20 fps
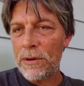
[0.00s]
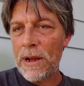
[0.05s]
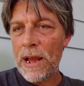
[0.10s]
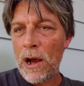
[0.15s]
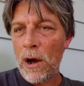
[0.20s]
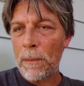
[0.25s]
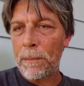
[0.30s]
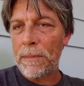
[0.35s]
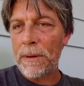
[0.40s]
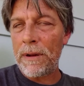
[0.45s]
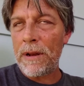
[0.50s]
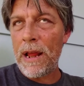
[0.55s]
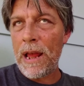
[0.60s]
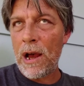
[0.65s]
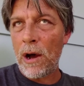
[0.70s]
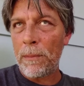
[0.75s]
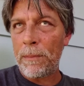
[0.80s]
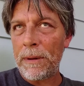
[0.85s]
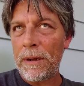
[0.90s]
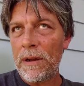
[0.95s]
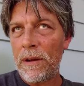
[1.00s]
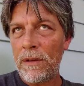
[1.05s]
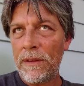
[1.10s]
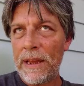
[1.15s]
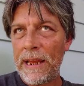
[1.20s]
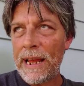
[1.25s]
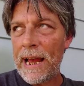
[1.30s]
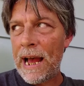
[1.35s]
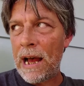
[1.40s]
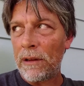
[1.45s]
helping
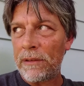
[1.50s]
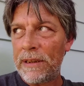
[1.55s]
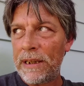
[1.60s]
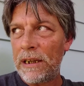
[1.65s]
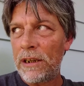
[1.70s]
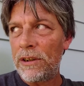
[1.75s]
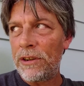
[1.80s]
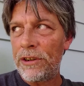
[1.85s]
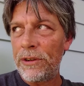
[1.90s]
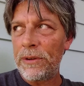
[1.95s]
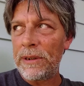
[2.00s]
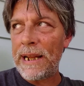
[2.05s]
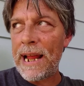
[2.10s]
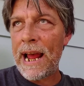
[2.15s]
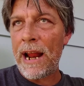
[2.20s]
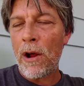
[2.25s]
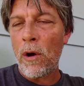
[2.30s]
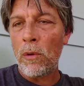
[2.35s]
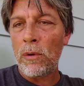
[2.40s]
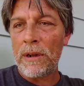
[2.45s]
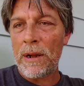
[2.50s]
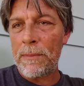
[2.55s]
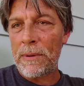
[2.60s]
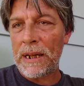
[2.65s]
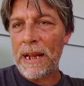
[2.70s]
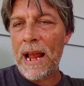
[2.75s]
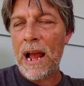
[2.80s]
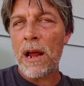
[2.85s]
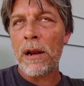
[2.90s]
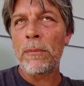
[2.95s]
out there and doing that, holding them
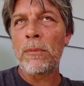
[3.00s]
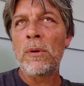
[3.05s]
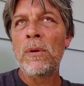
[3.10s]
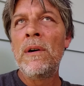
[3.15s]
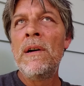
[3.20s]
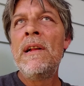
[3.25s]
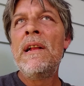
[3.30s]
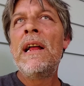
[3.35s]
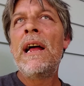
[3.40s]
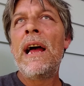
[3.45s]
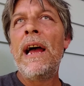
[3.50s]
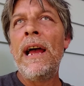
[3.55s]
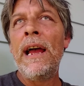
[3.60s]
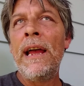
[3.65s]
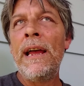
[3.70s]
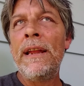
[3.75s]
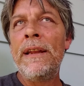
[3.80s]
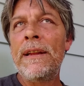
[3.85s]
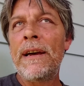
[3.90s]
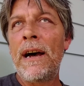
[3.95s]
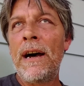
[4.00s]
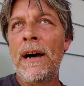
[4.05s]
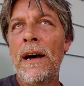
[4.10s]
accountable. And